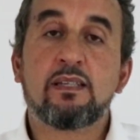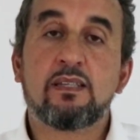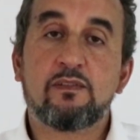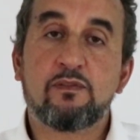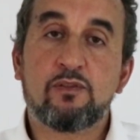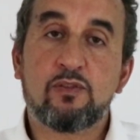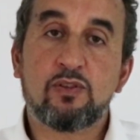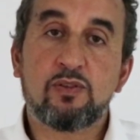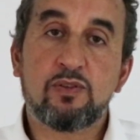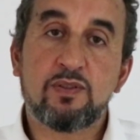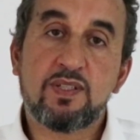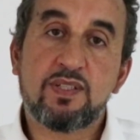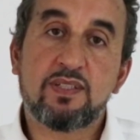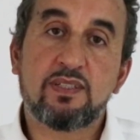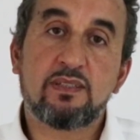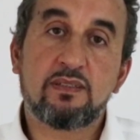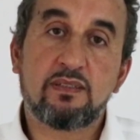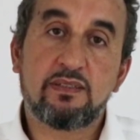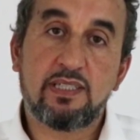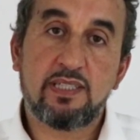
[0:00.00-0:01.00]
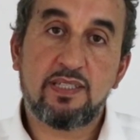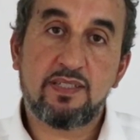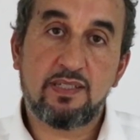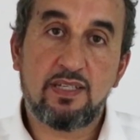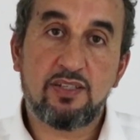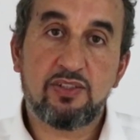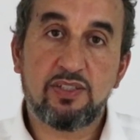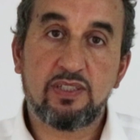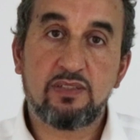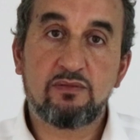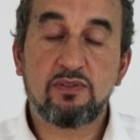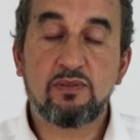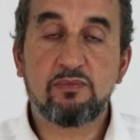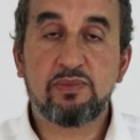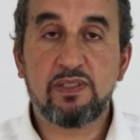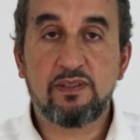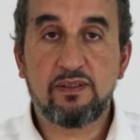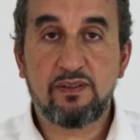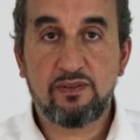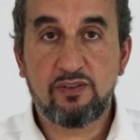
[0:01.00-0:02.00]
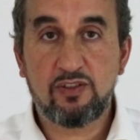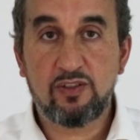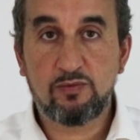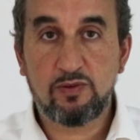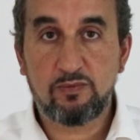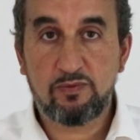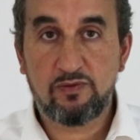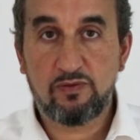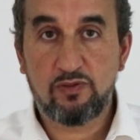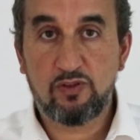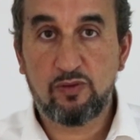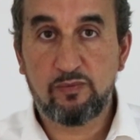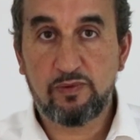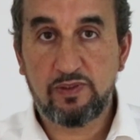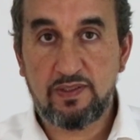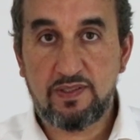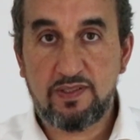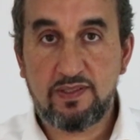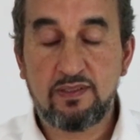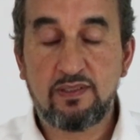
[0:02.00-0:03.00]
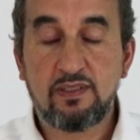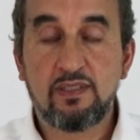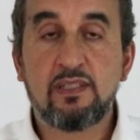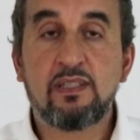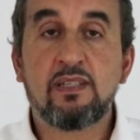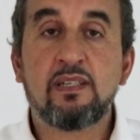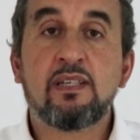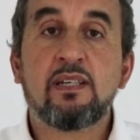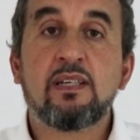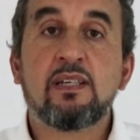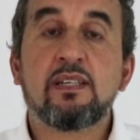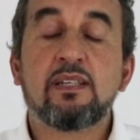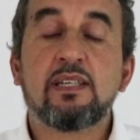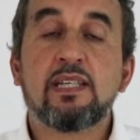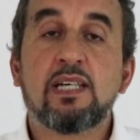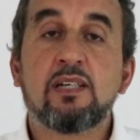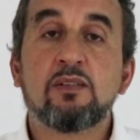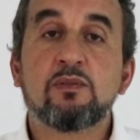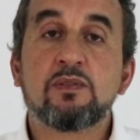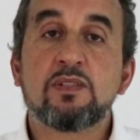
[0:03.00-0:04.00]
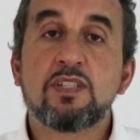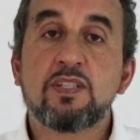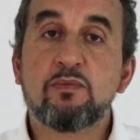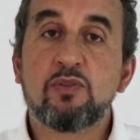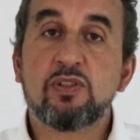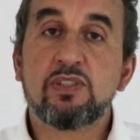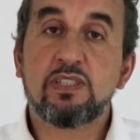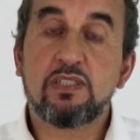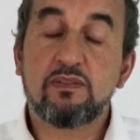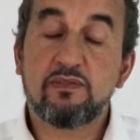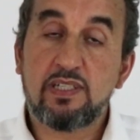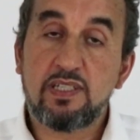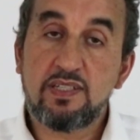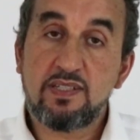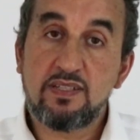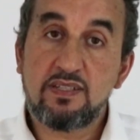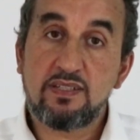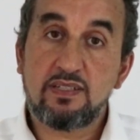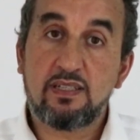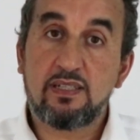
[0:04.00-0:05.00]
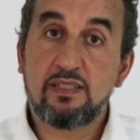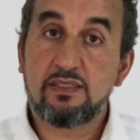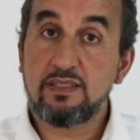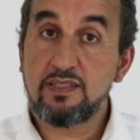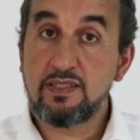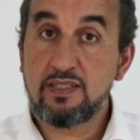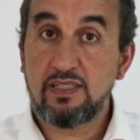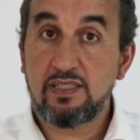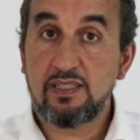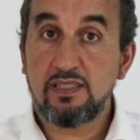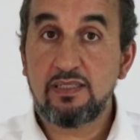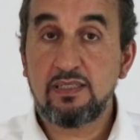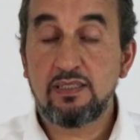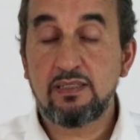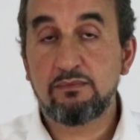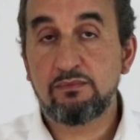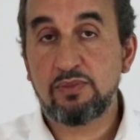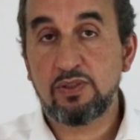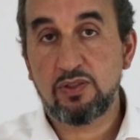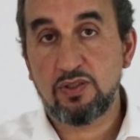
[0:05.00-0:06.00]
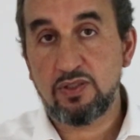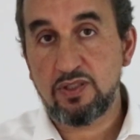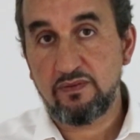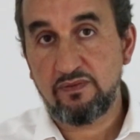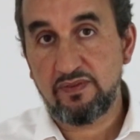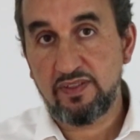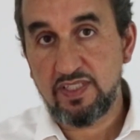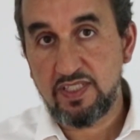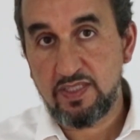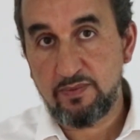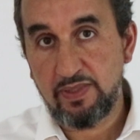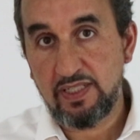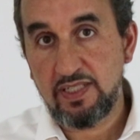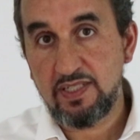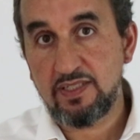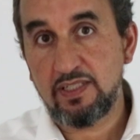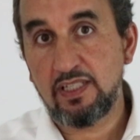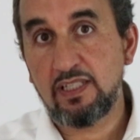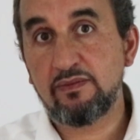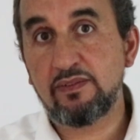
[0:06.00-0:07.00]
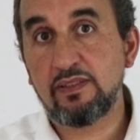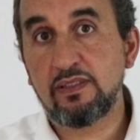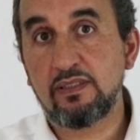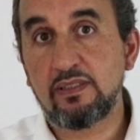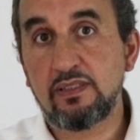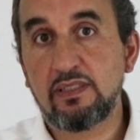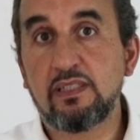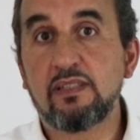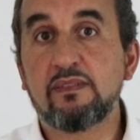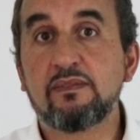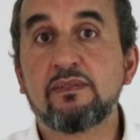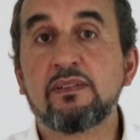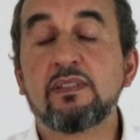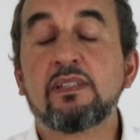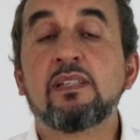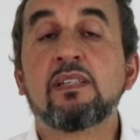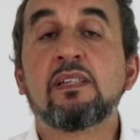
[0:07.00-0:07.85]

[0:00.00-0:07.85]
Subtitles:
The focus in today's session will be the thermal performance. Now, smaller devices are desired because of the space saving they give.